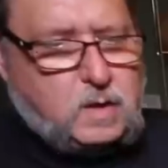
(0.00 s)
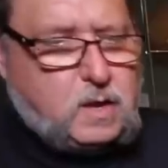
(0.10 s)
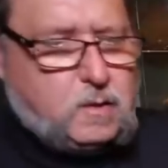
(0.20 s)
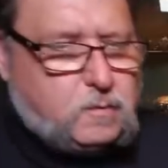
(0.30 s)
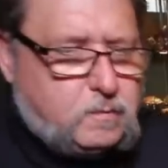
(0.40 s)

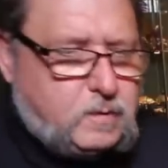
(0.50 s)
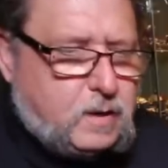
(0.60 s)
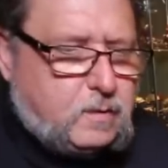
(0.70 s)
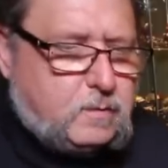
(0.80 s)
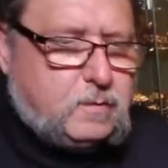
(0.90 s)
Oh,
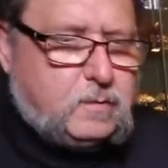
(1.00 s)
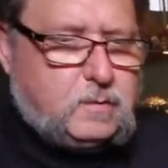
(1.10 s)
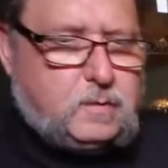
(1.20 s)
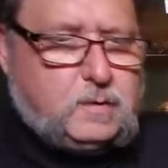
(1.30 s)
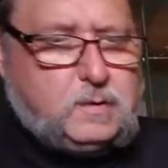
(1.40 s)

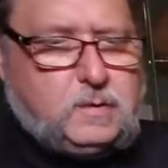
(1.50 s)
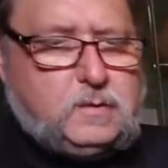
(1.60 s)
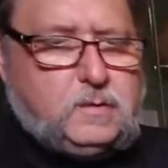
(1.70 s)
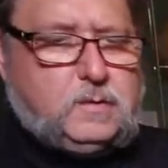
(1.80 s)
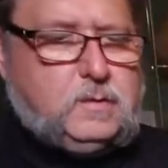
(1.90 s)
yeah.
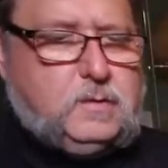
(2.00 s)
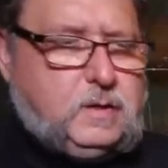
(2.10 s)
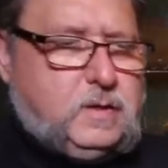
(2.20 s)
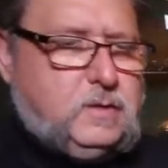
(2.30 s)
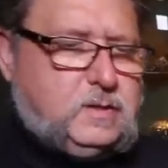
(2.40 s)

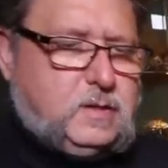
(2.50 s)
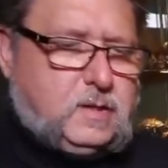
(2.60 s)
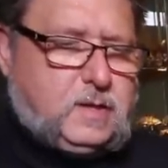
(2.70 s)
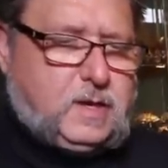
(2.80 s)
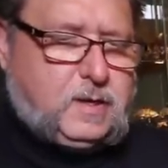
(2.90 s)
Here's the
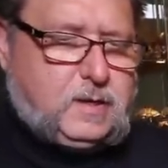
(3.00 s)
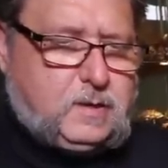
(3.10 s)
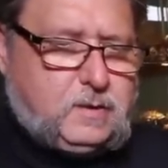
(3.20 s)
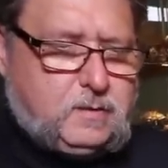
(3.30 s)
lid.